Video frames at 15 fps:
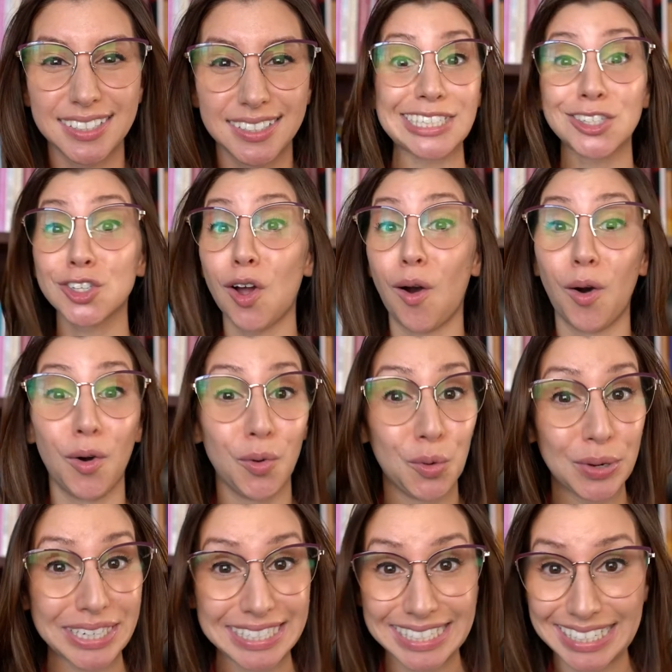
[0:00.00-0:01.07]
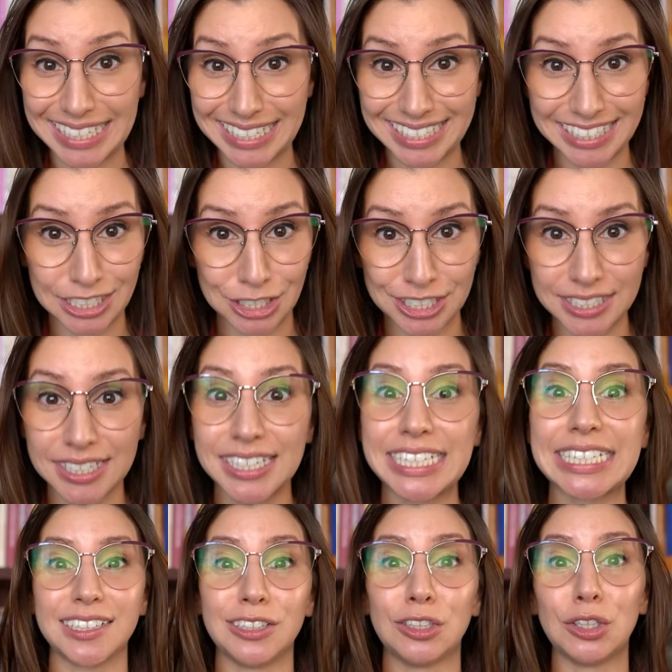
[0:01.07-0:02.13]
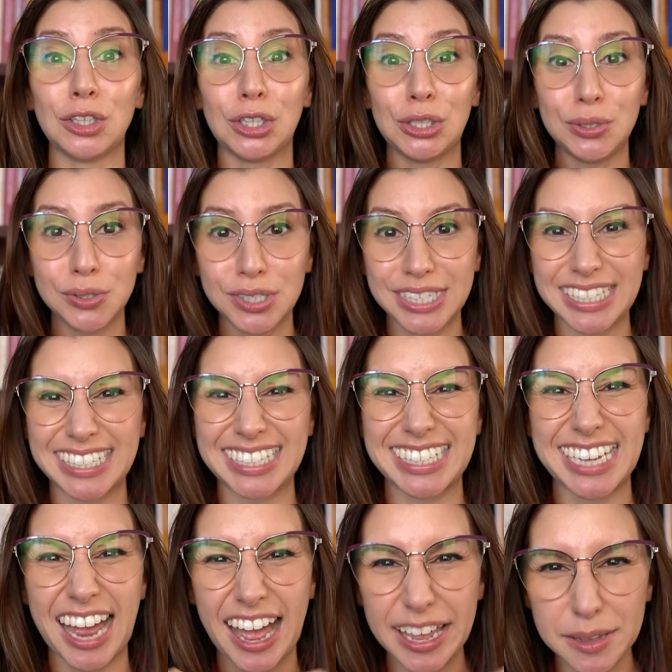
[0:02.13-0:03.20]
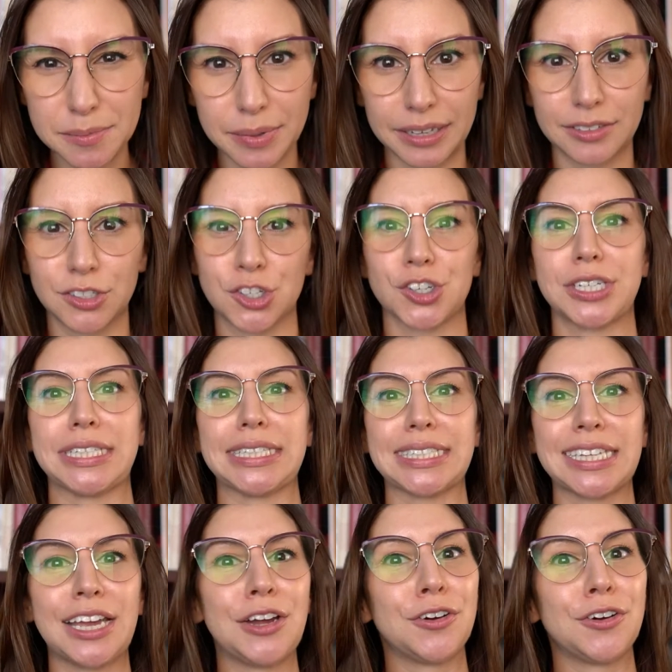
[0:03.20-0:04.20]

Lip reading: It's always easier to loosen tight boundaries